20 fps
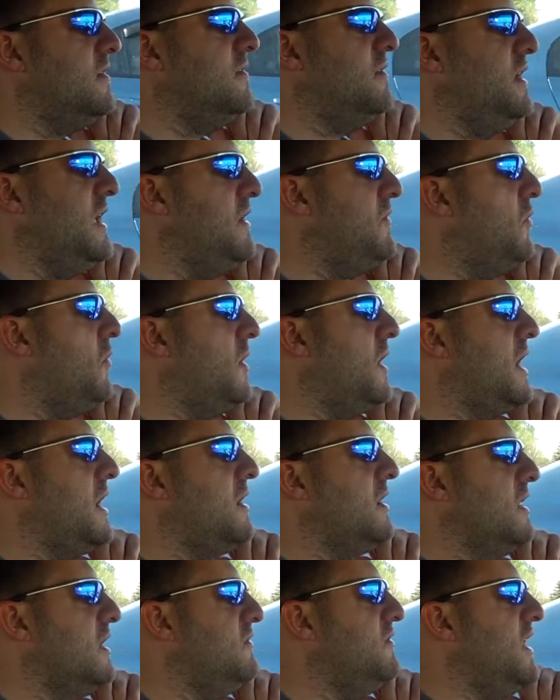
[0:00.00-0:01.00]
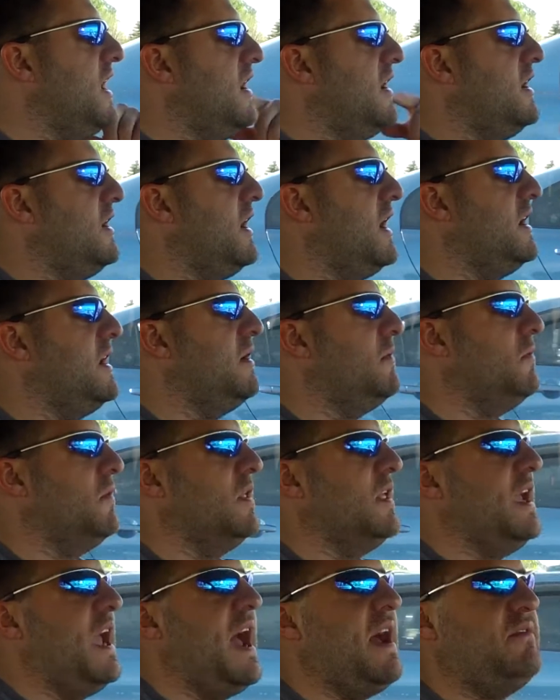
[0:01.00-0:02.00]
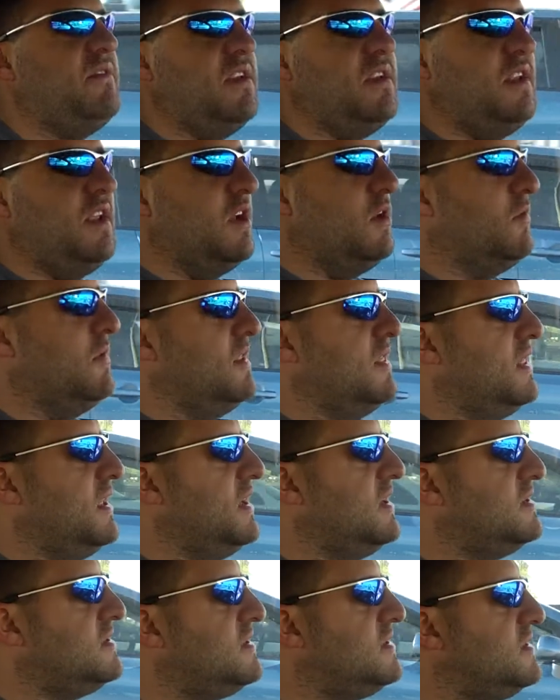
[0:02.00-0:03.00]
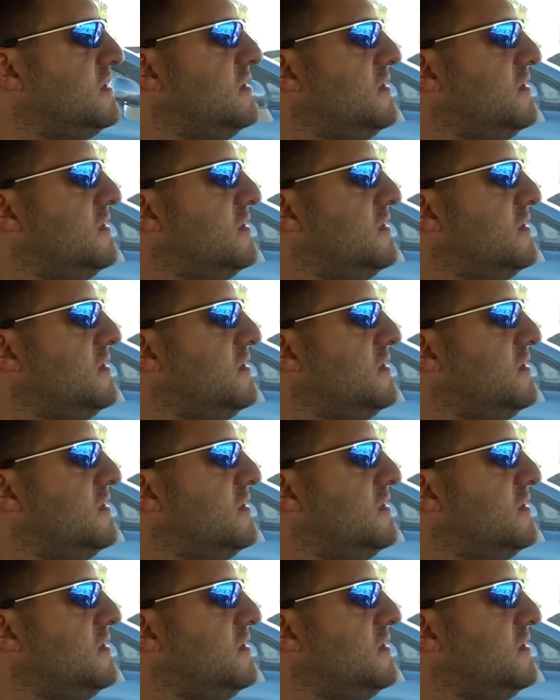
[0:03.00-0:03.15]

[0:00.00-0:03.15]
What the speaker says: even when I lived down here, I didn't really have to deal with this.